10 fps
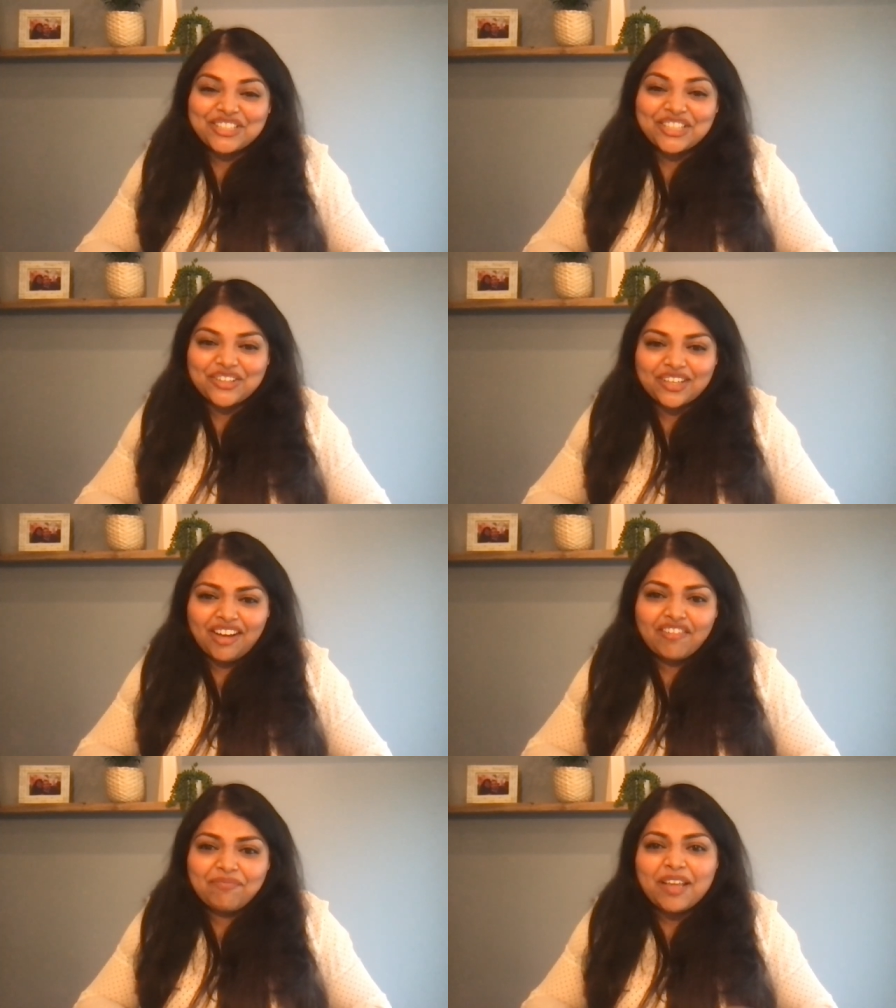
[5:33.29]
good
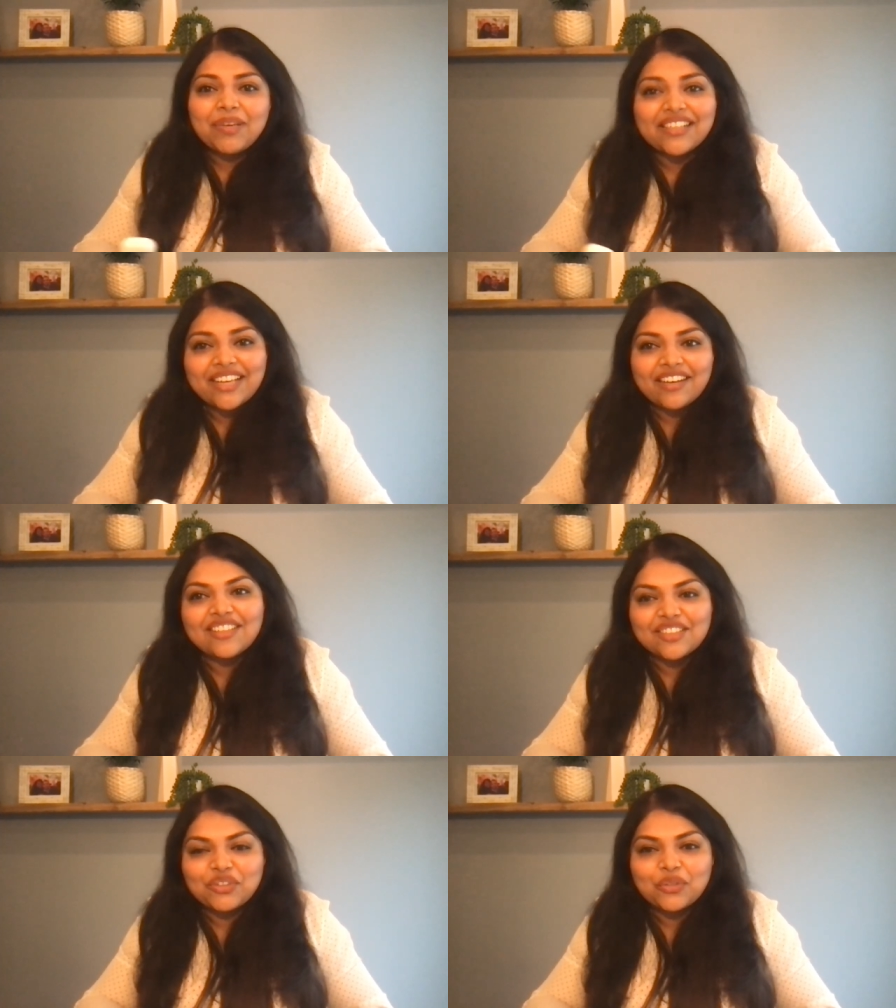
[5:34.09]
enough. Maybe I'll get an
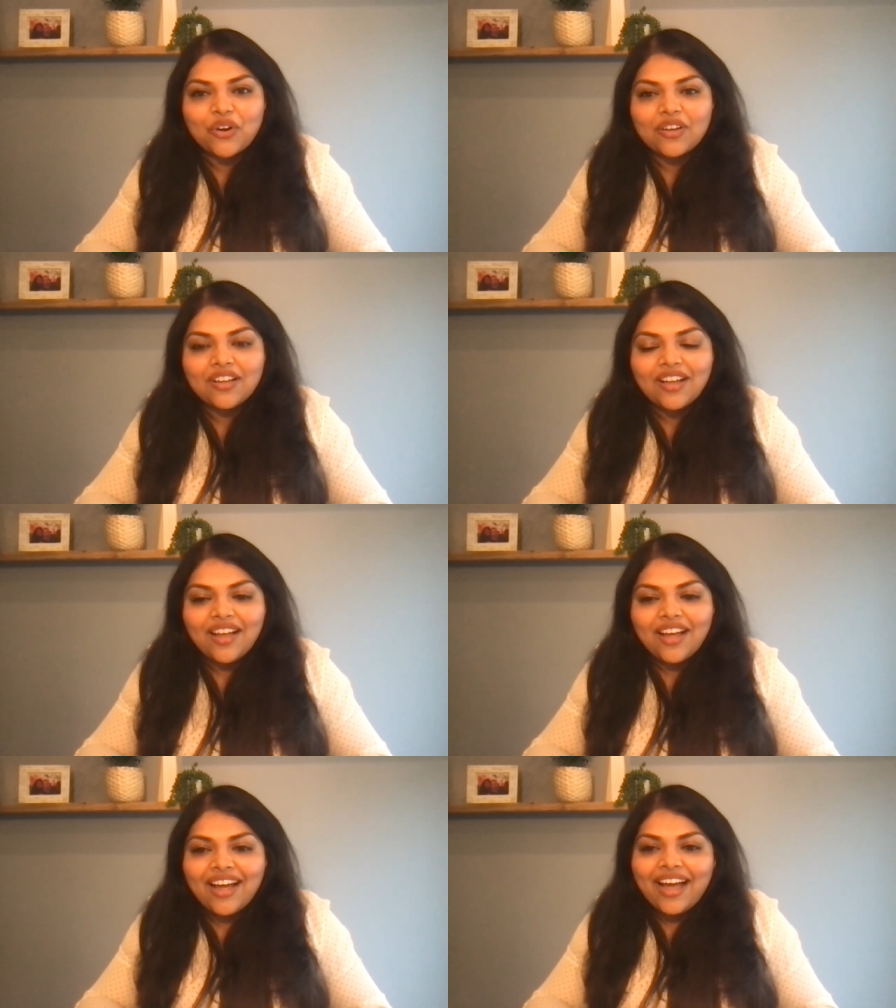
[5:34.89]
interview call.
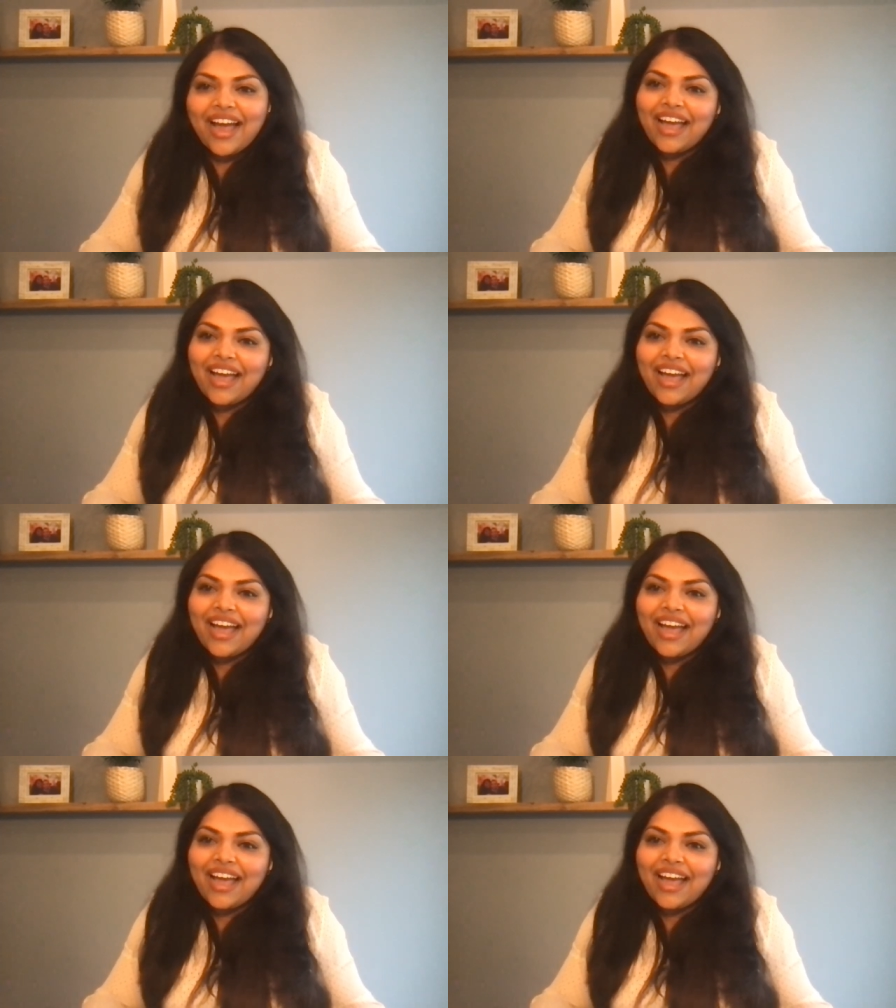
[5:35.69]
And